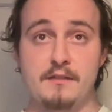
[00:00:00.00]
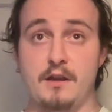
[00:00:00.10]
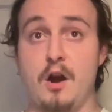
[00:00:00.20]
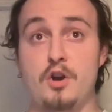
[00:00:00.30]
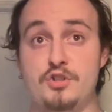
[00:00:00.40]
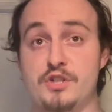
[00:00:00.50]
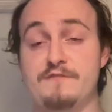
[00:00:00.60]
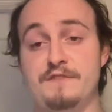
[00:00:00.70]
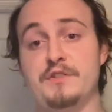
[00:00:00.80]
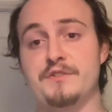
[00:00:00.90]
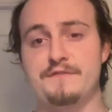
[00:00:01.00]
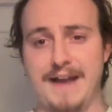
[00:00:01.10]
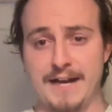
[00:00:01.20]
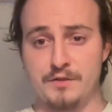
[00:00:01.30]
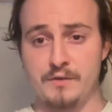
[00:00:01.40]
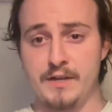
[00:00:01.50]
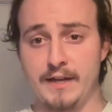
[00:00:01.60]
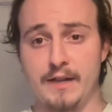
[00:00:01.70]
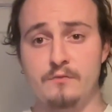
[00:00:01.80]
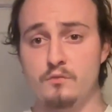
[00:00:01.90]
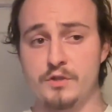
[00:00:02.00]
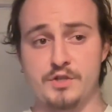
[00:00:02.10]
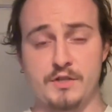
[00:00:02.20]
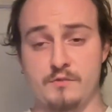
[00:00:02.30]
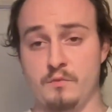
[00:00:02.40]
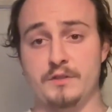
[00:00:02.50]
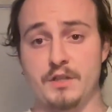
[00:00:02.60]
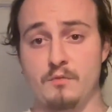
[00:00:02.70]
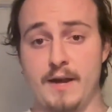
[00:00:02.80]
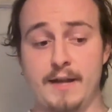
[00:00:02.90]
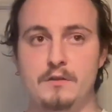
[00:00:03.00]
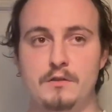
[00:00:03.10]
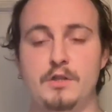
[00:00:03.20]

The car just feels factory again, which is really great.